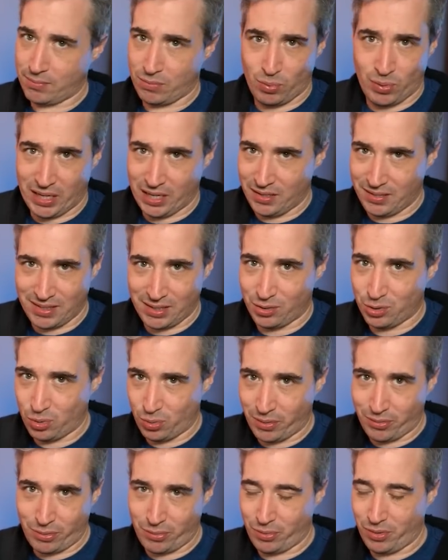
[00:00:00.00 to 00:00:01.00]
we can still
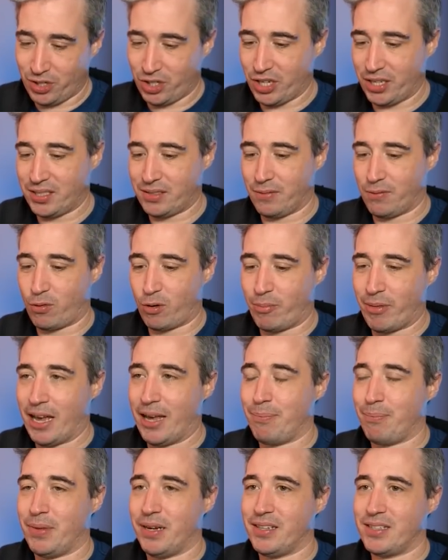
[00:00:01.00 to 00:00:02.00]
do it through the JSON
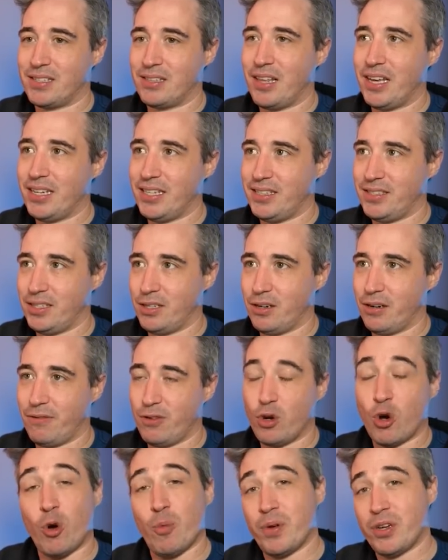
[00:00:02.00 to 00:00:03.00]
format, but it's a lot easier if
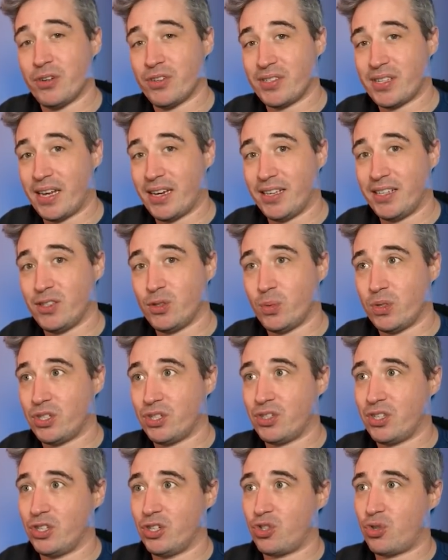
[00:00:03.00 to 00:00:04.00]
you open your settings, which
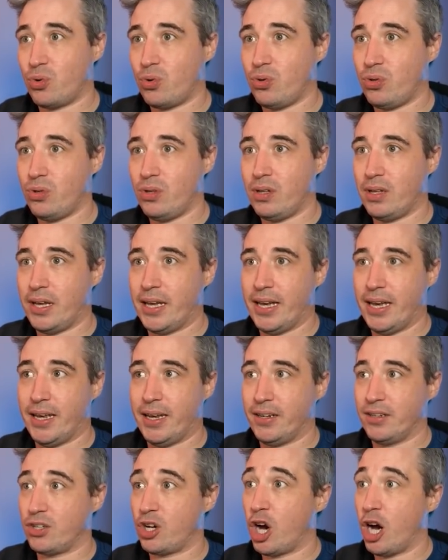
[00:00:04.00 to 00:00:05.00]
is control
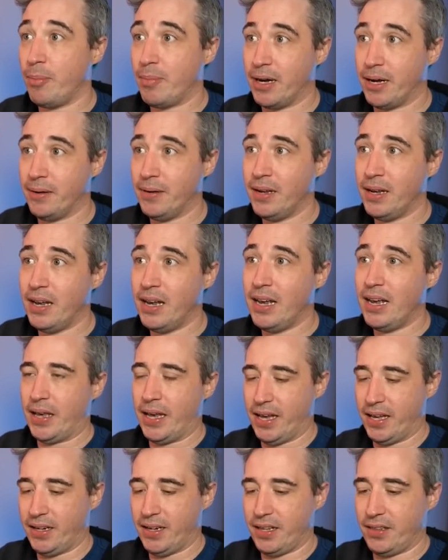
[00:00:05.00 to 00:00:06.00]
and comma,
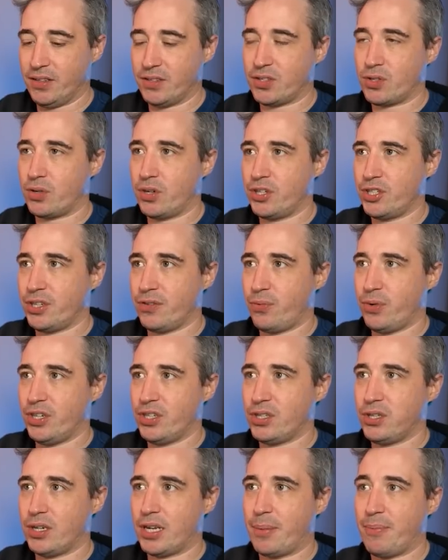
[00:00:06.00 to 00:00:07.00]
and in the search, if we
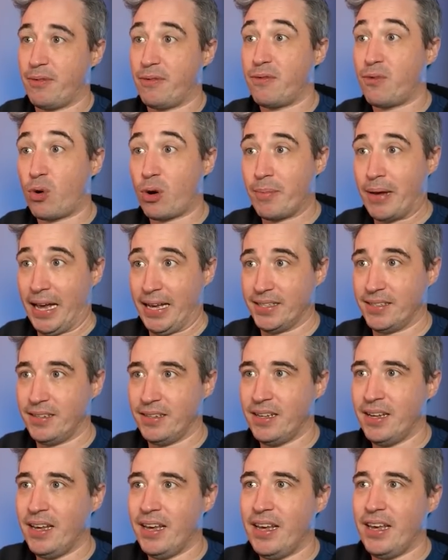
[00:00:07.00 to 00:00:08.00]
just look up format,
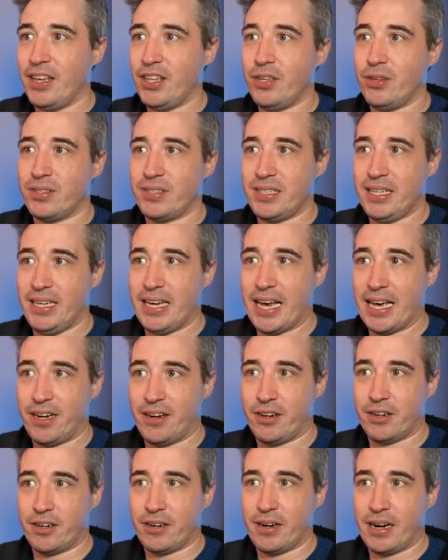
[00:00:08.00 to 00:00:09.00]
you'll see
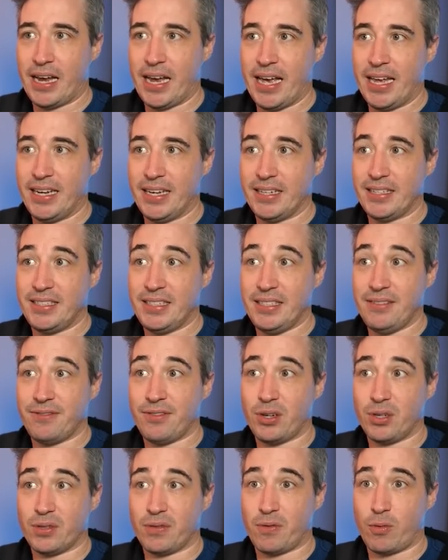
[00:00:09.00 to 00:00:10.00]
editor and
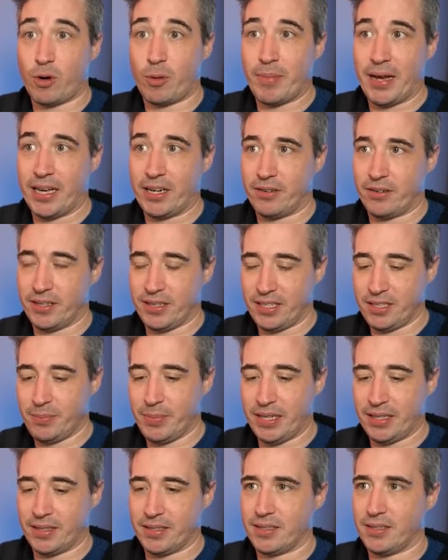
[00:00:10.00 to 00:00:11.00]
default formatter. And let's
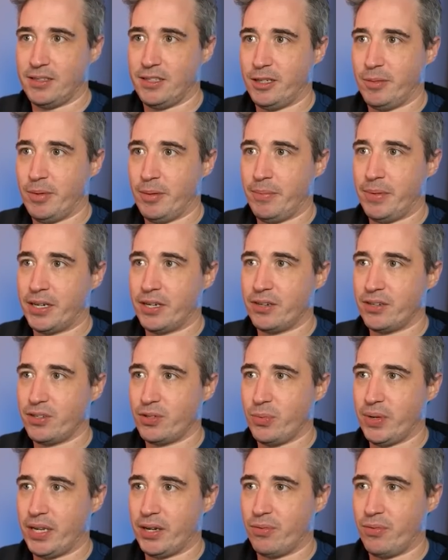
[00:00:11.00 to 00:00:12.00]
make this a little bit bigger
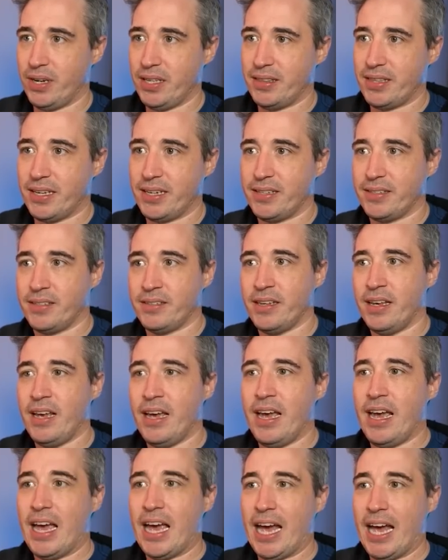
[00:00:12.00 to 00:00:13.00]
so we can read things.
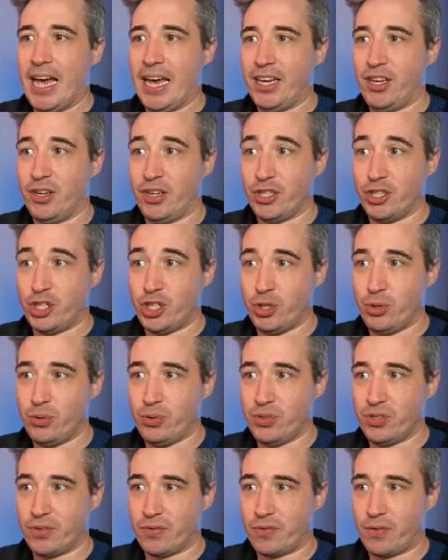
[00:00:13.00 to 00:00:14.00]
And you can
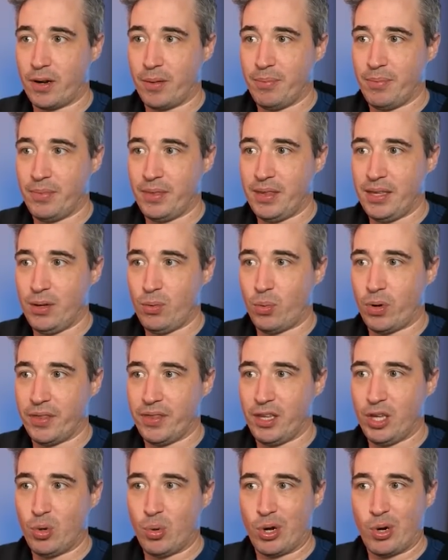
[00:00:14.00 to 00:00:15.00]
choose from the one
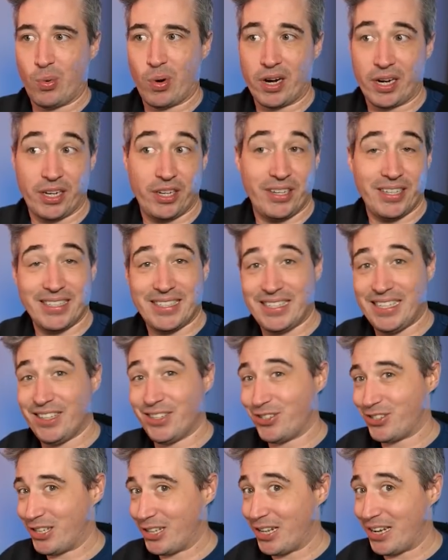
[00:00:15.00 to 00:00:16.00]
that you want to work. And you can see
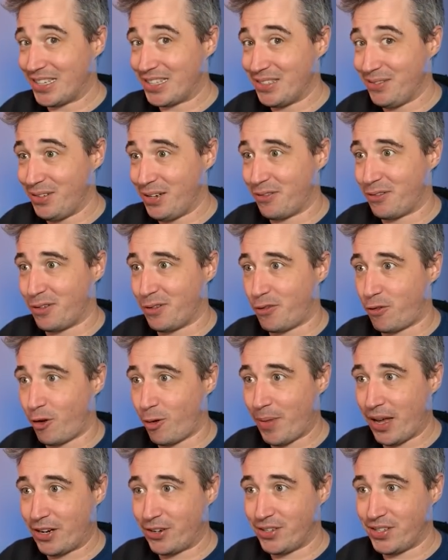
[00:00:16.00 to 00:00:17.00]
there's lots of different
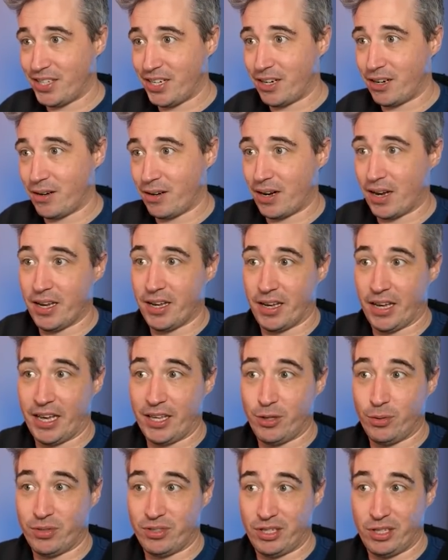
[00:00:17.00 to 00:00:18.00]
formatters here. Uh, I
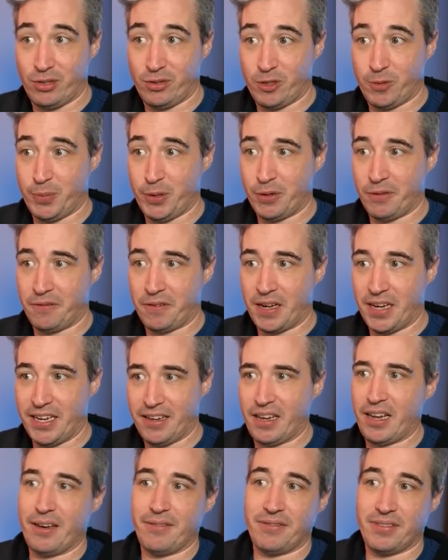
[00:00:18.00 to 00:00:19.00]
used to use
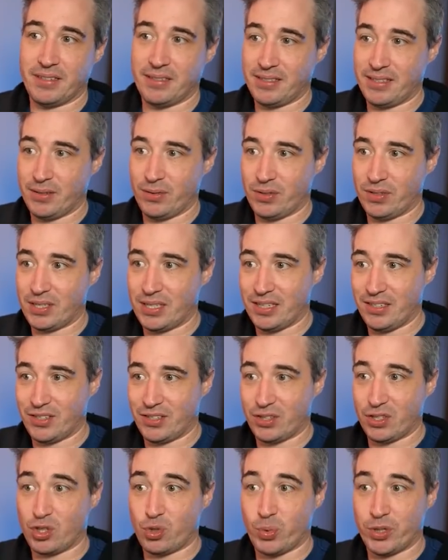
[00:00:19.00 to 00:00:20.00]
Beautify. I've
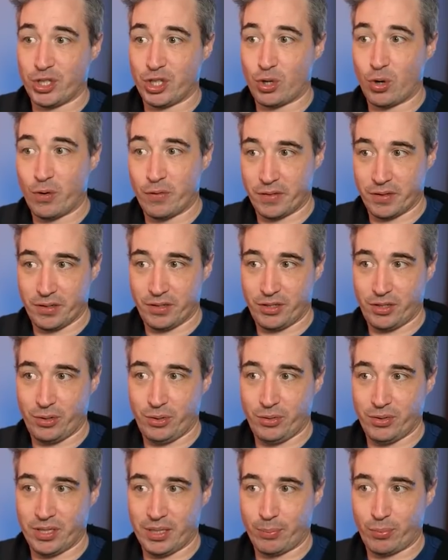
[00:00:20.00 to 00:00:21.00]
since switched over to
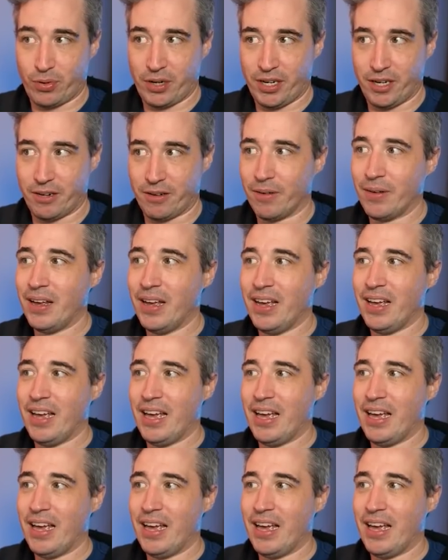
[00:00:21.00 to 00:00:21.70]
using Prettier.